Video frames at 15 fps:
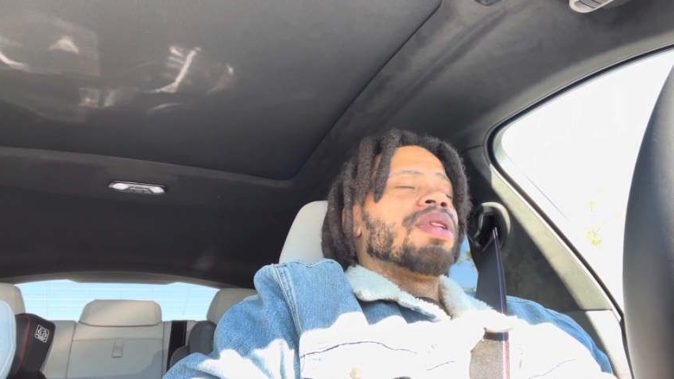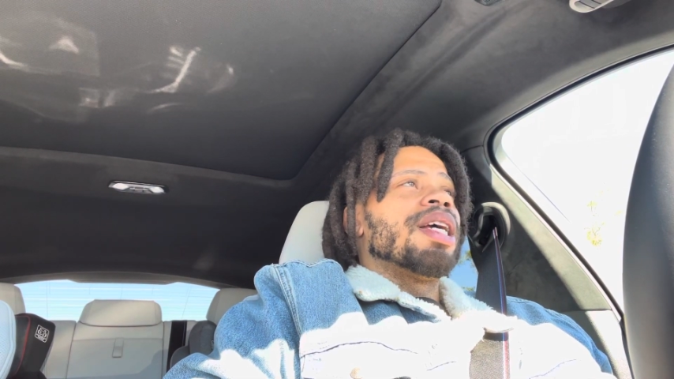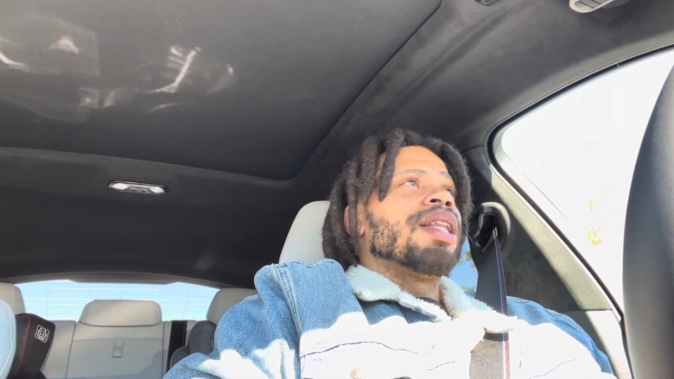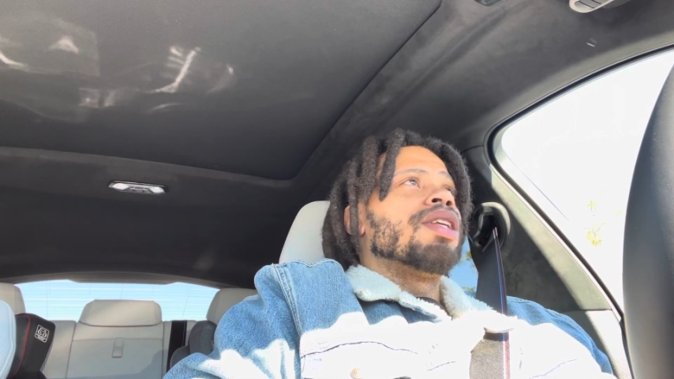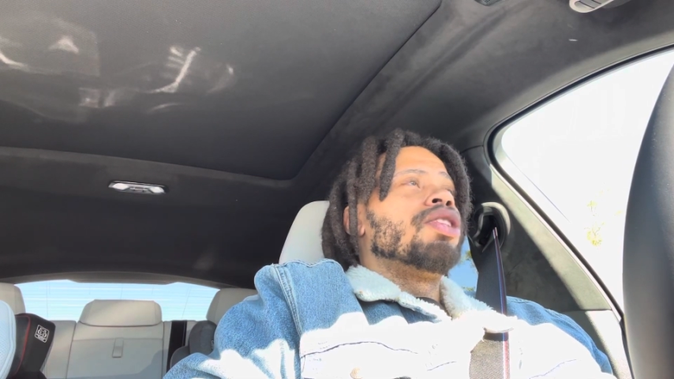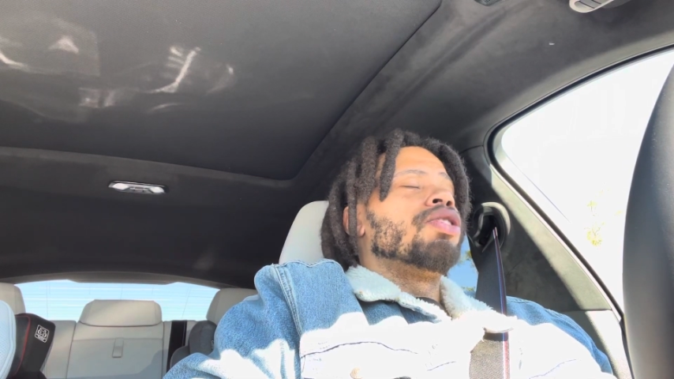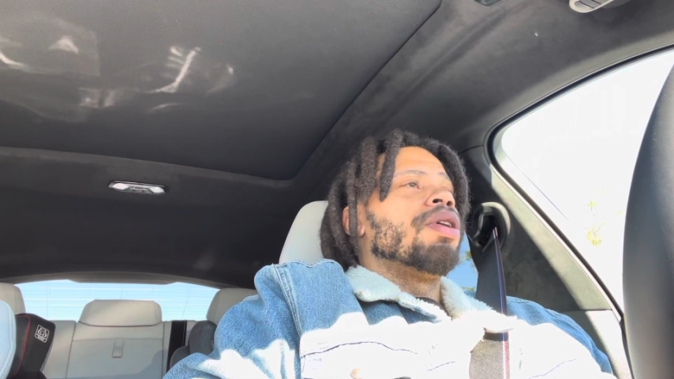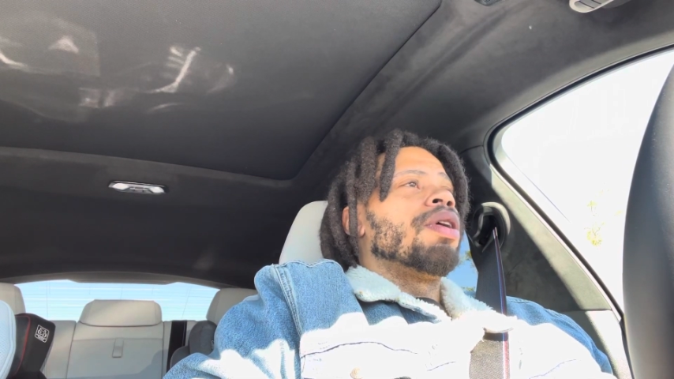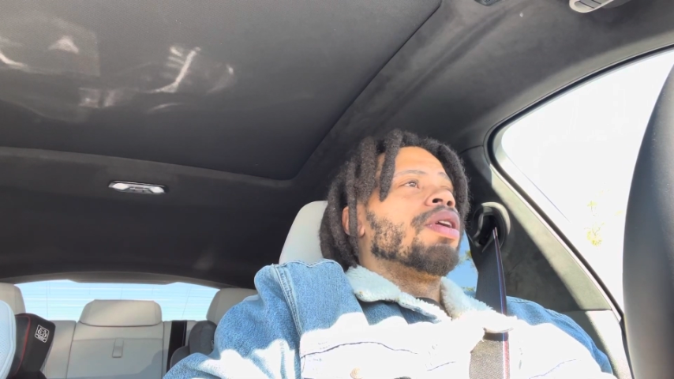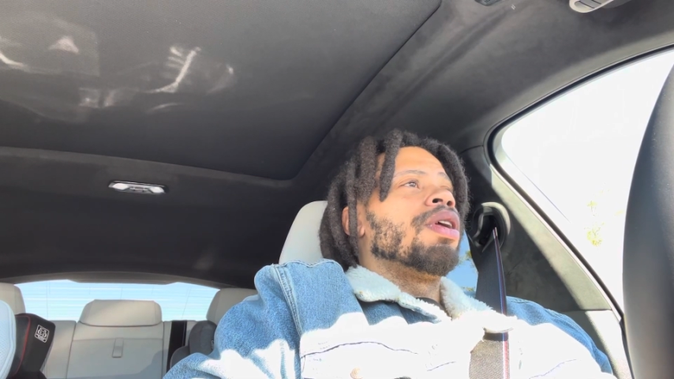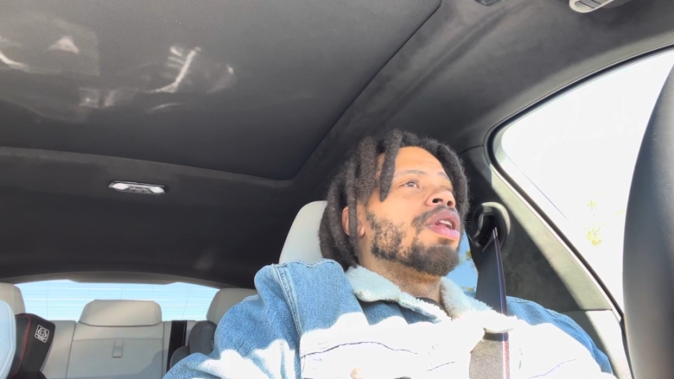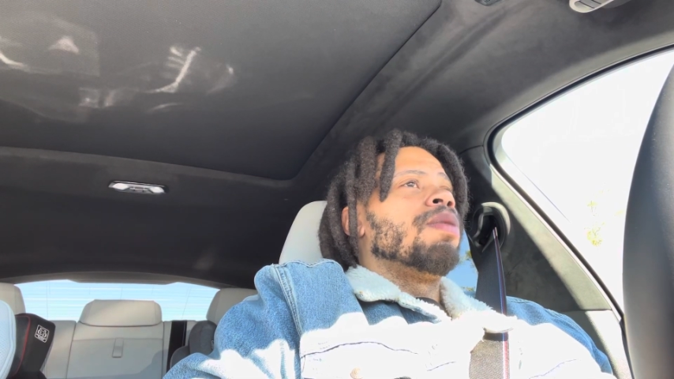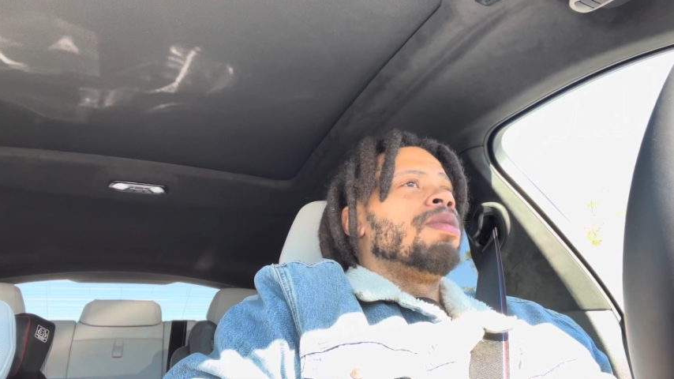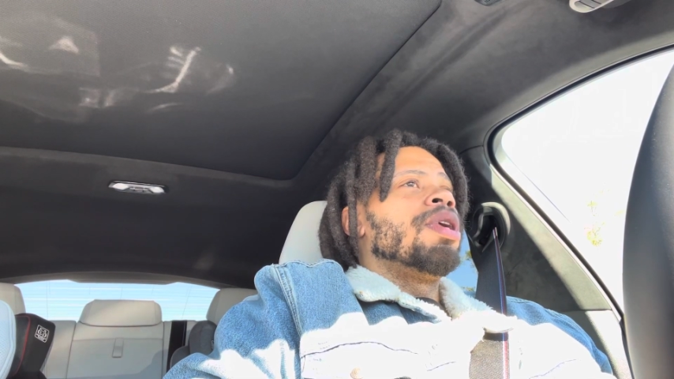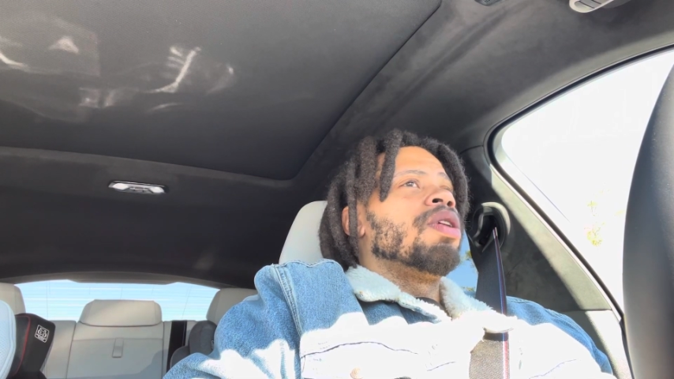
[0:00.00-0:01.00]
thing that you're earning
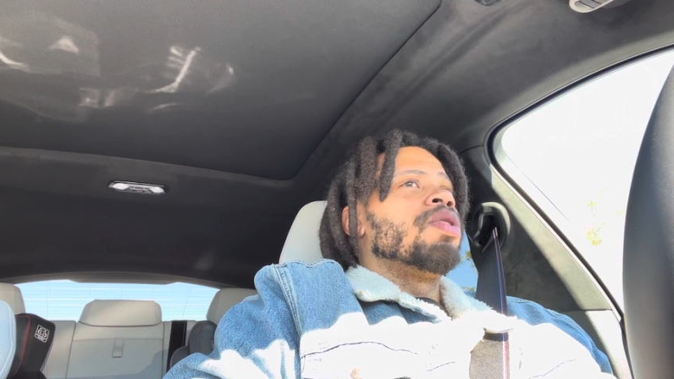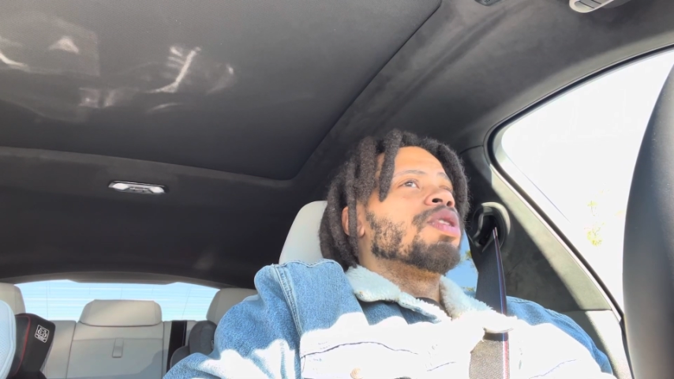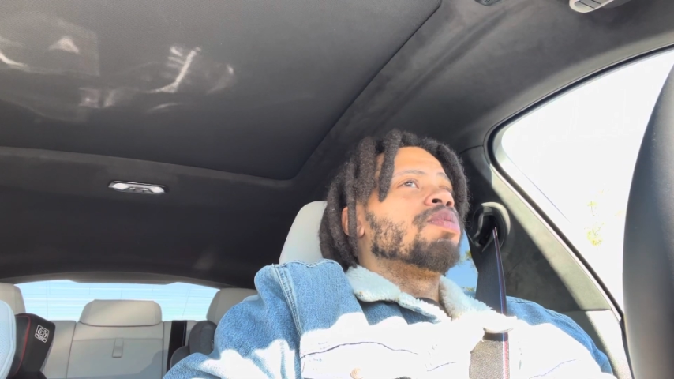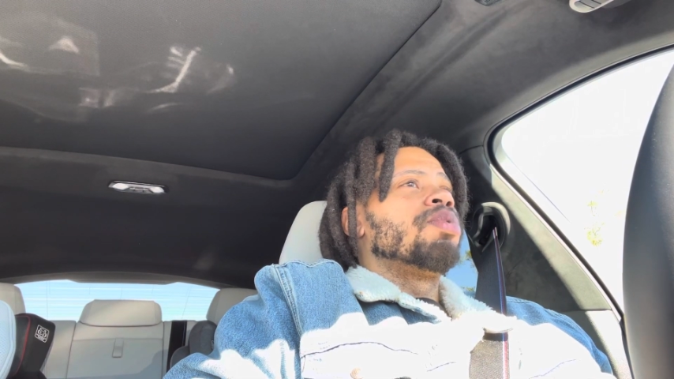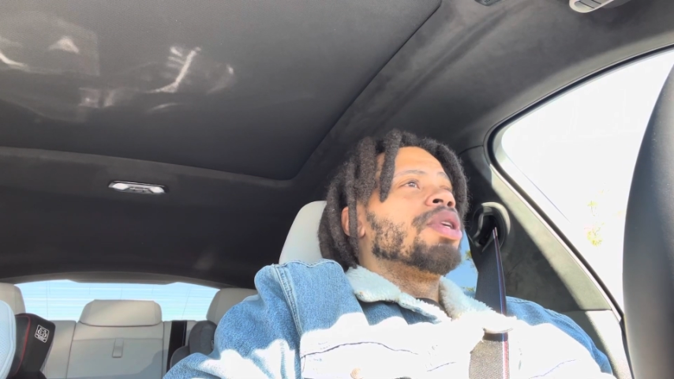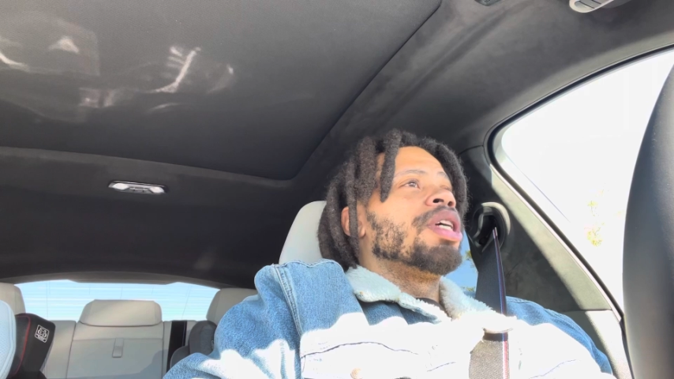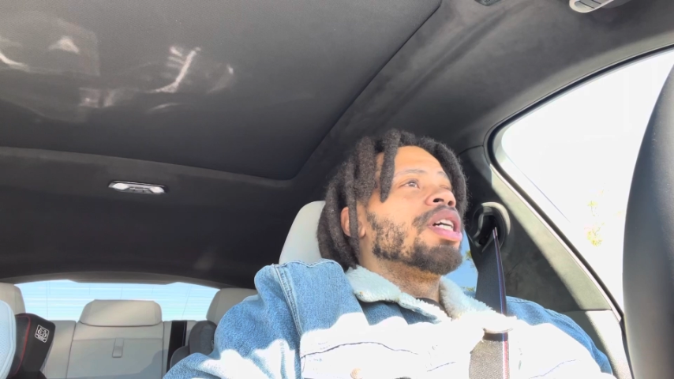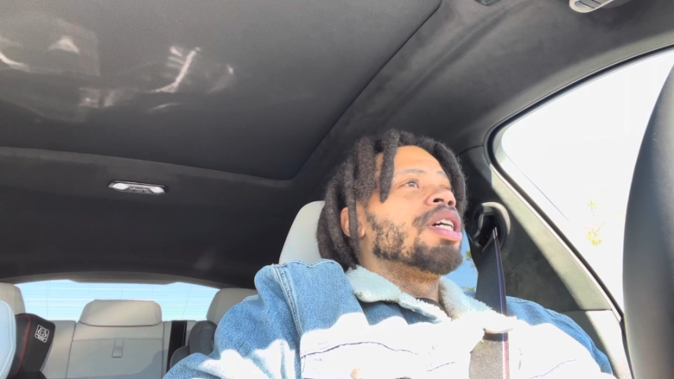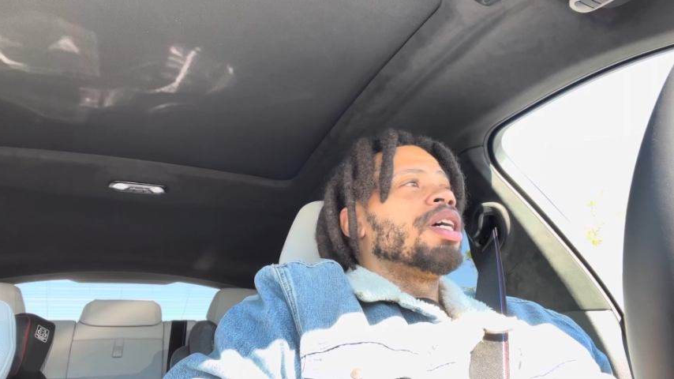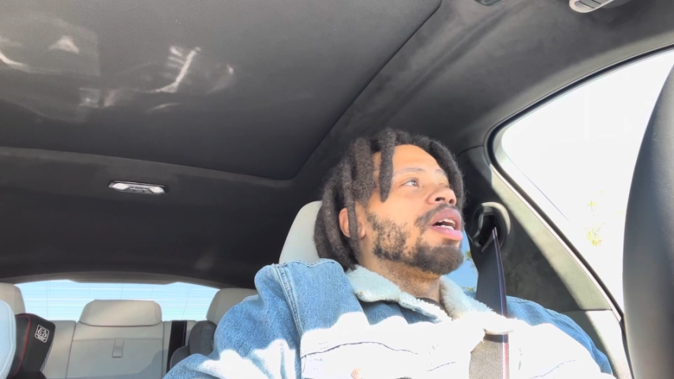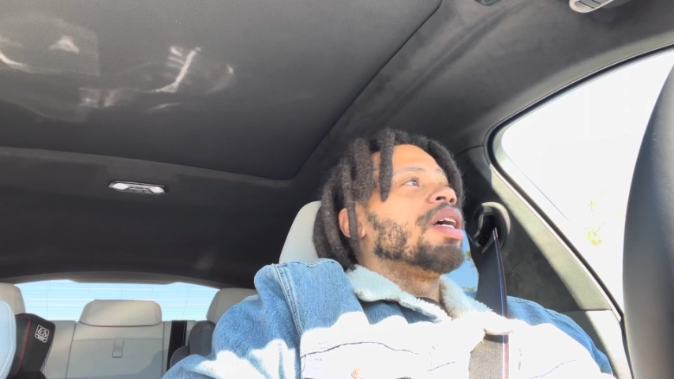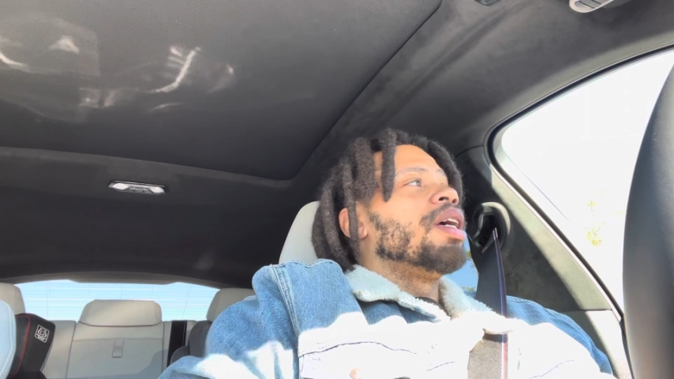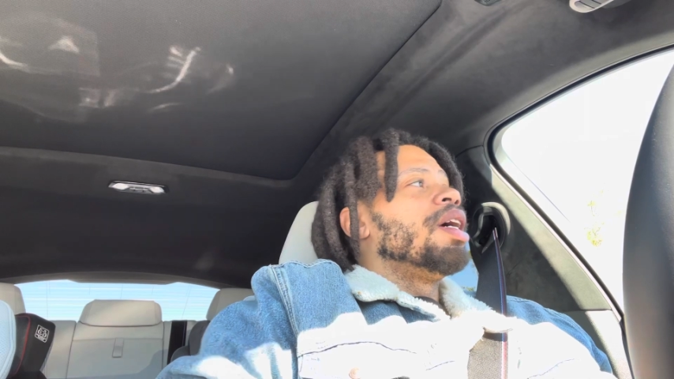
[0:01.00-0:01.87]
in the middle is pretty good.